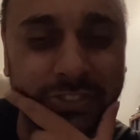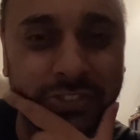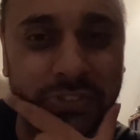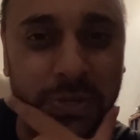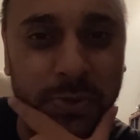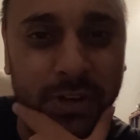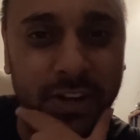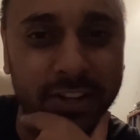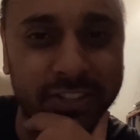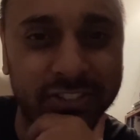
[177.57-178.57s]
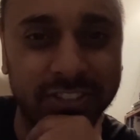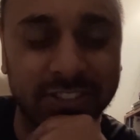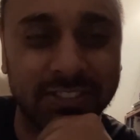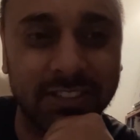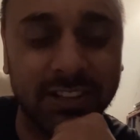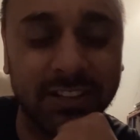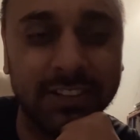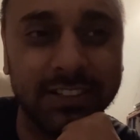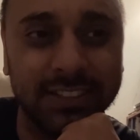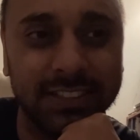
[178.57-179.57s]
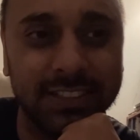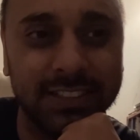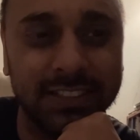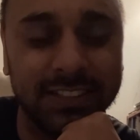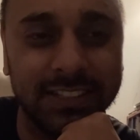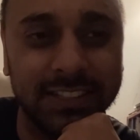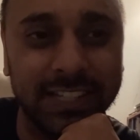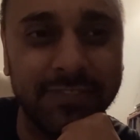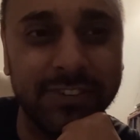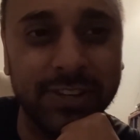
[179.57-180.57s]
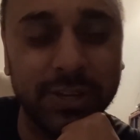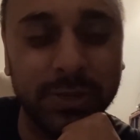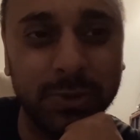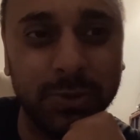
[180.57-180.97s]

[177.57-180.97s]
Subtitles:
just so harsh at the start, even though